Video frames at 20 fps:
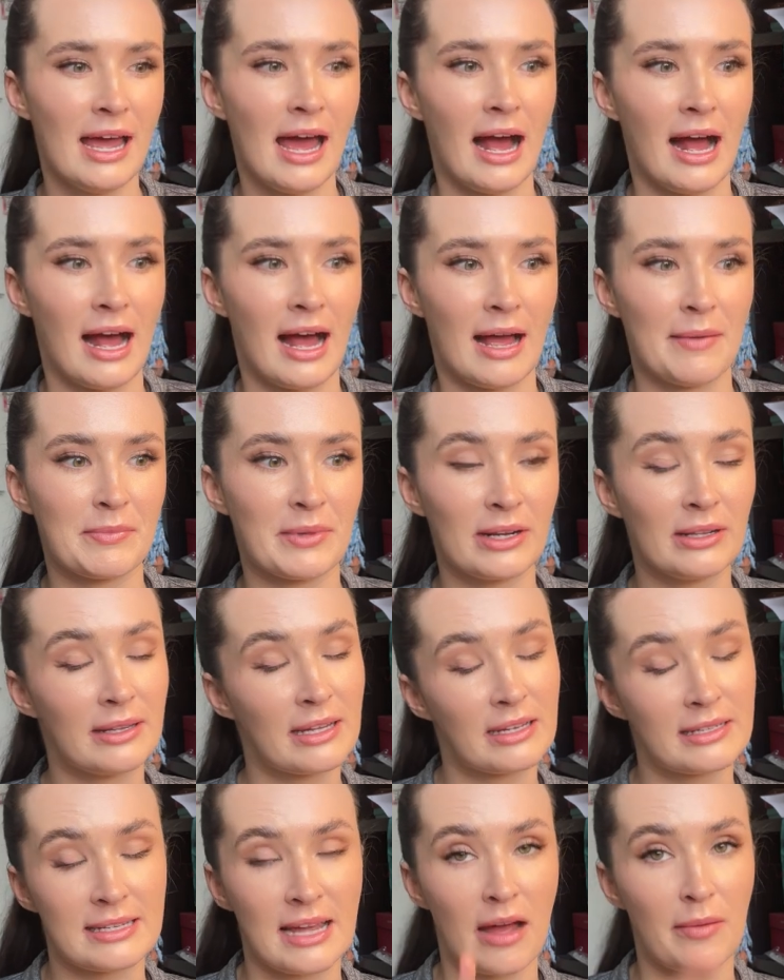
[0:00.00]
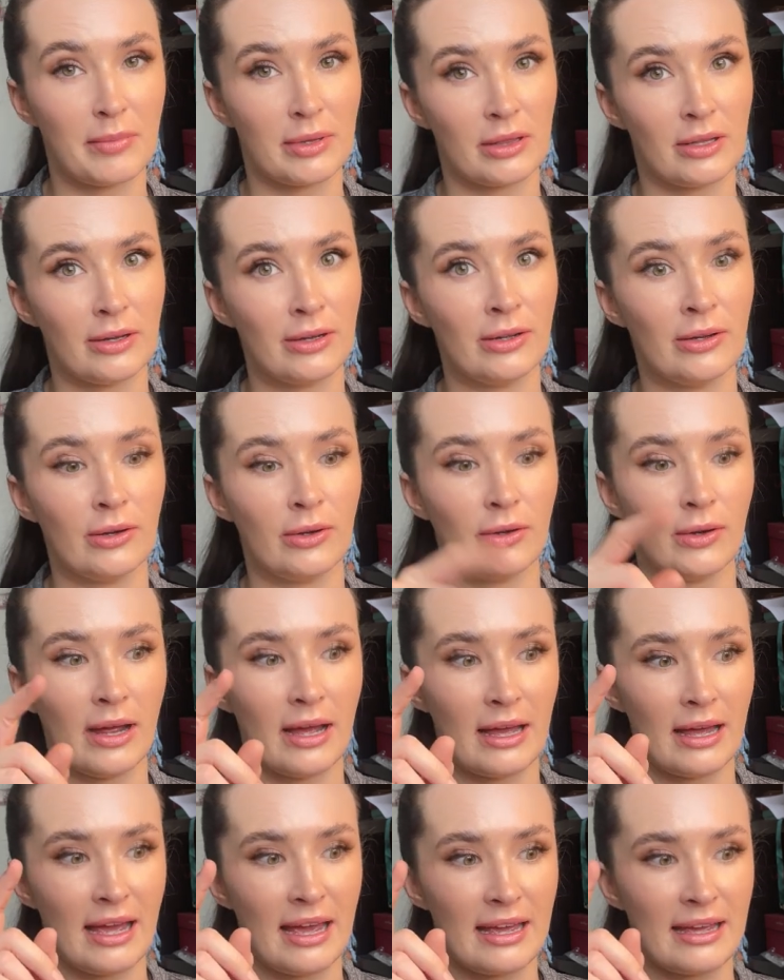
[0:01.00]
I'm going to link down below
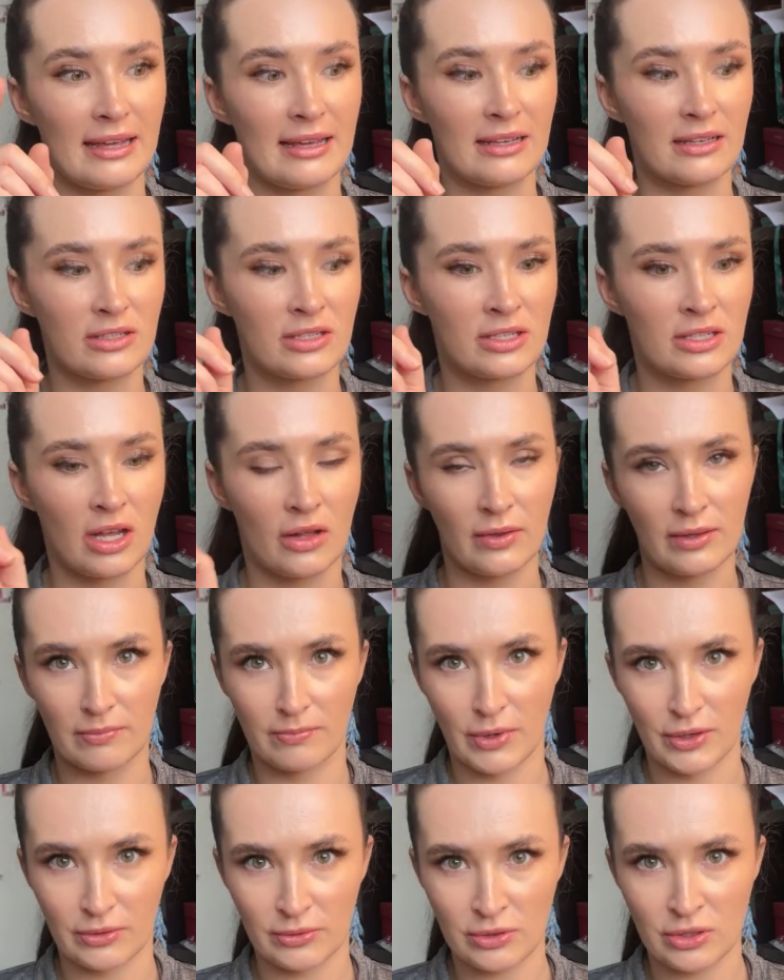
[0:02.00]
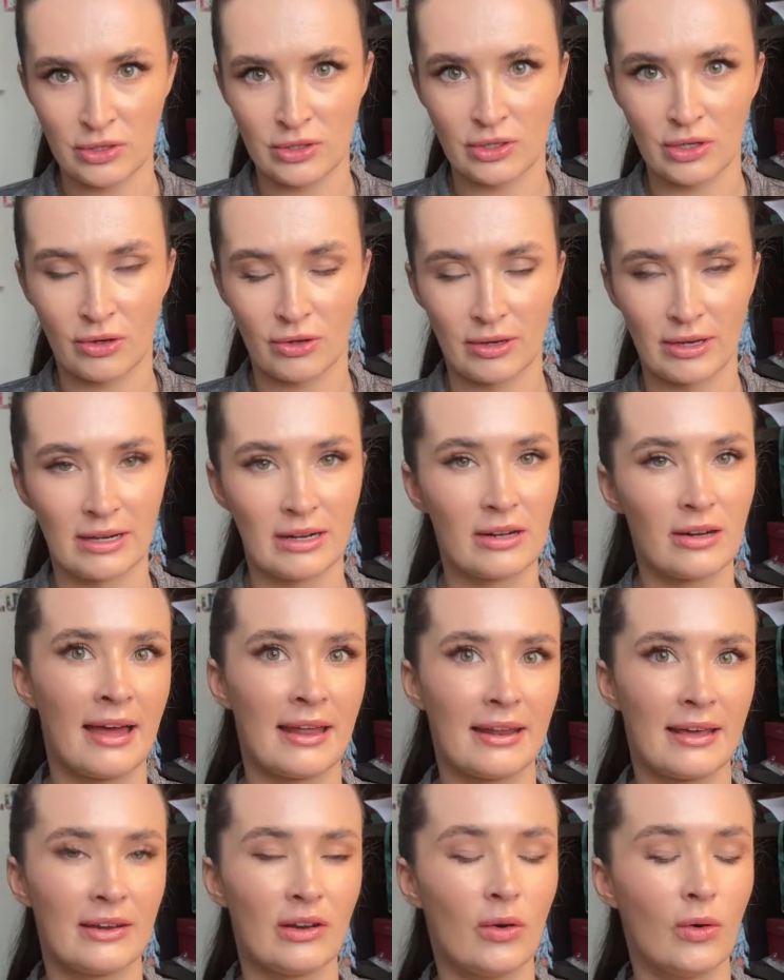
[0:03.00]
a solid model tutorial that
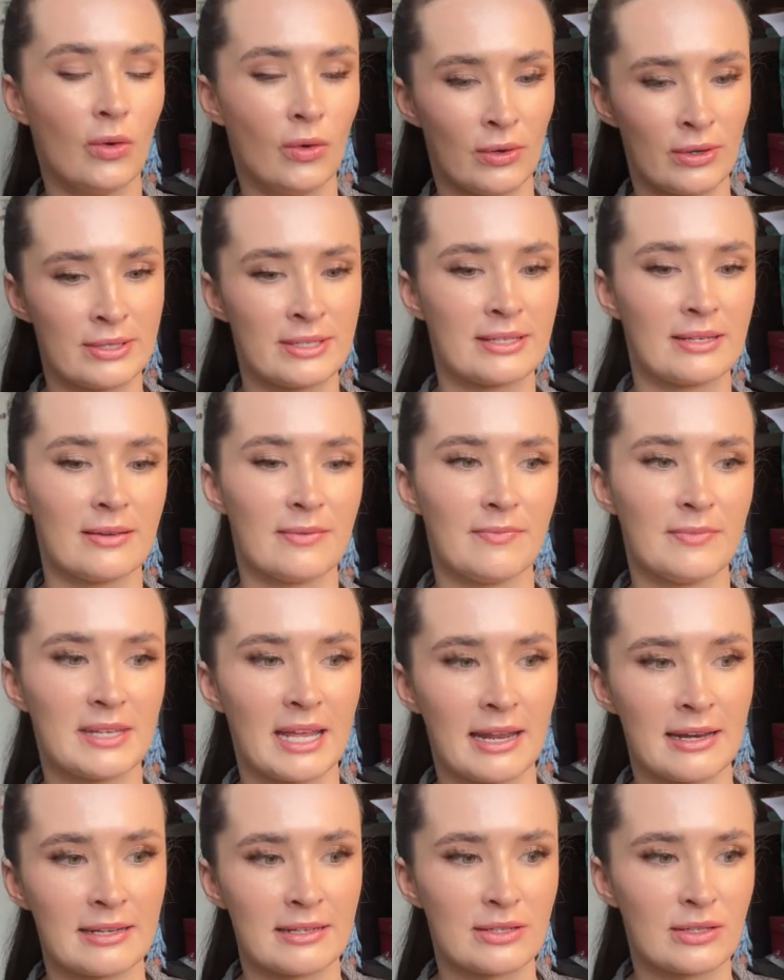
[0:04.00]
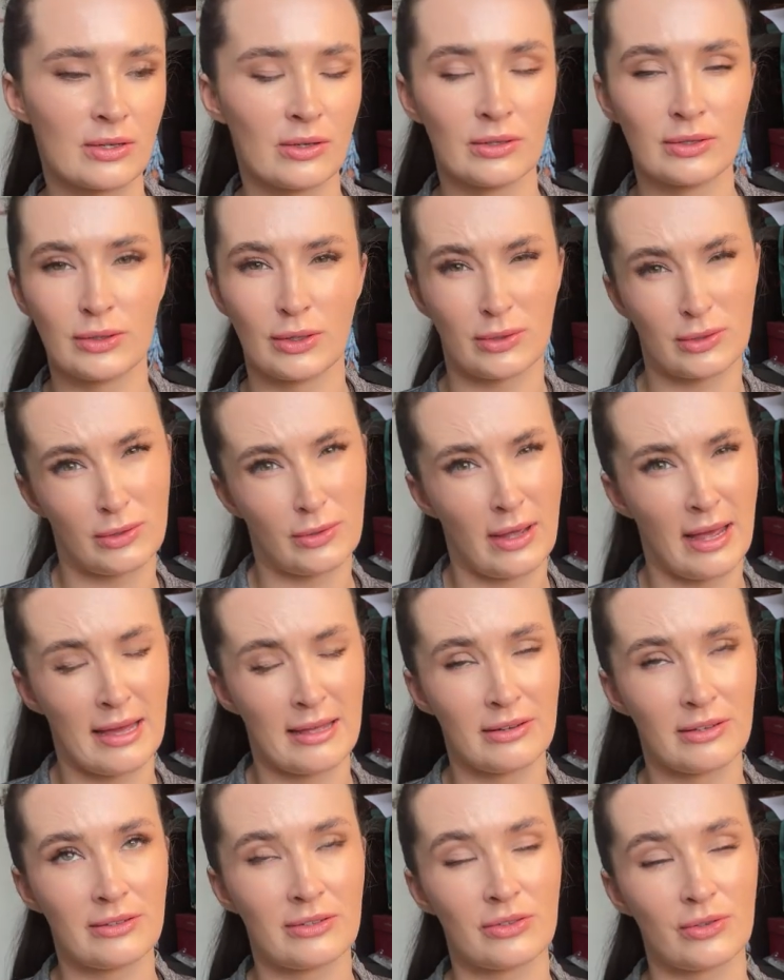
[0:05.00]
an awesome dentist called Dr.
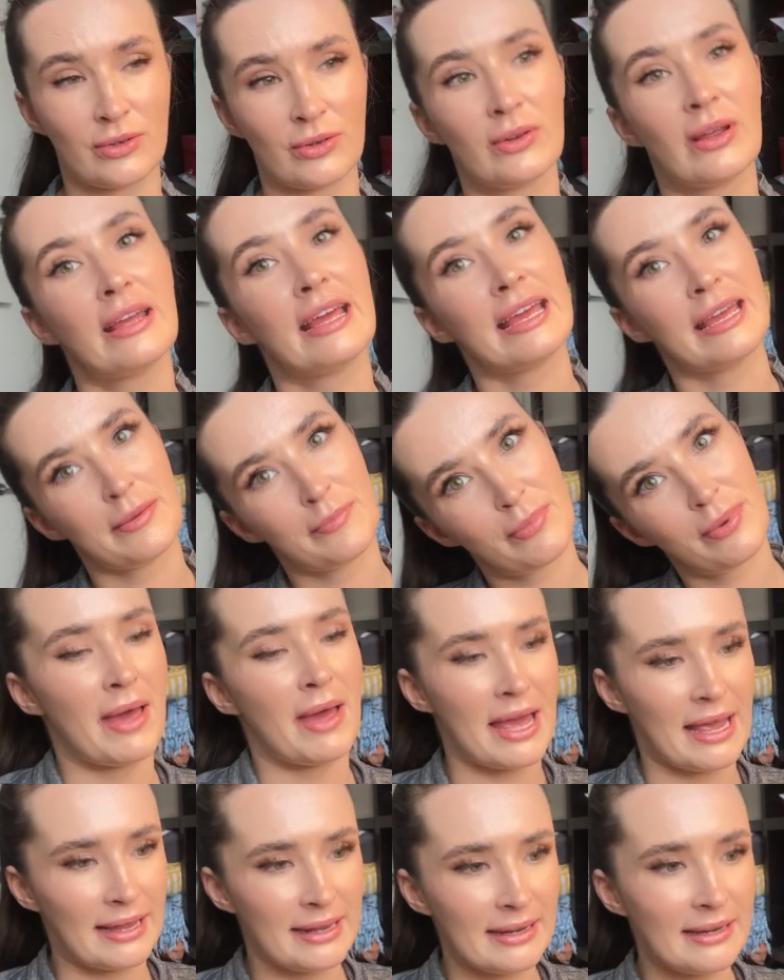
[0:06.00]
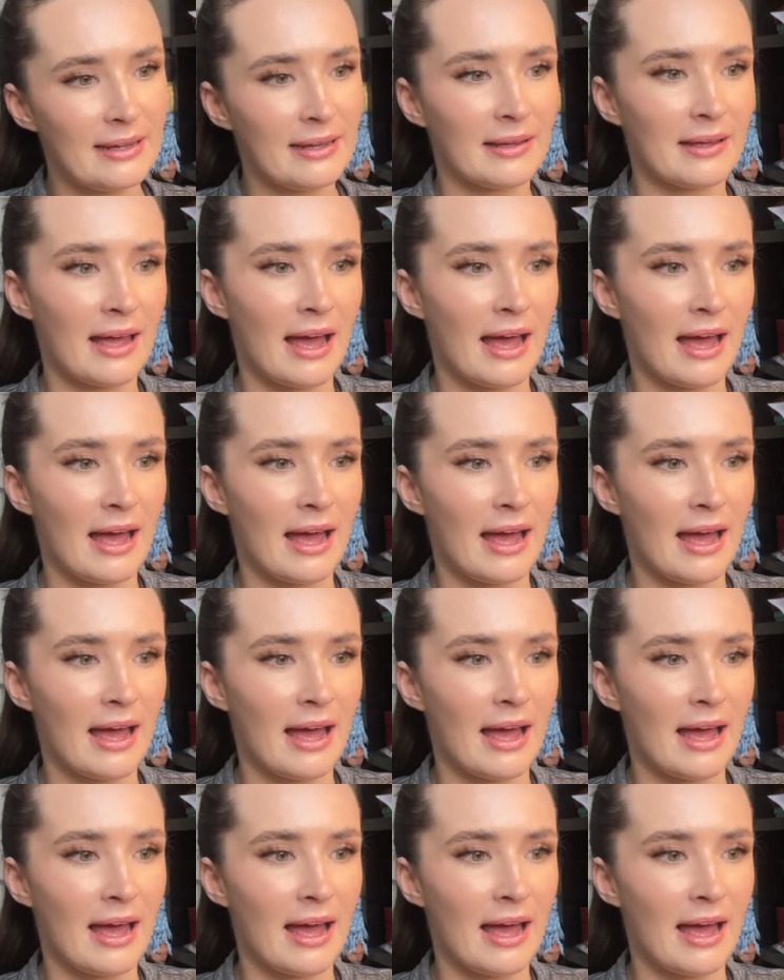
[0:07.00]
Andrew Ip made.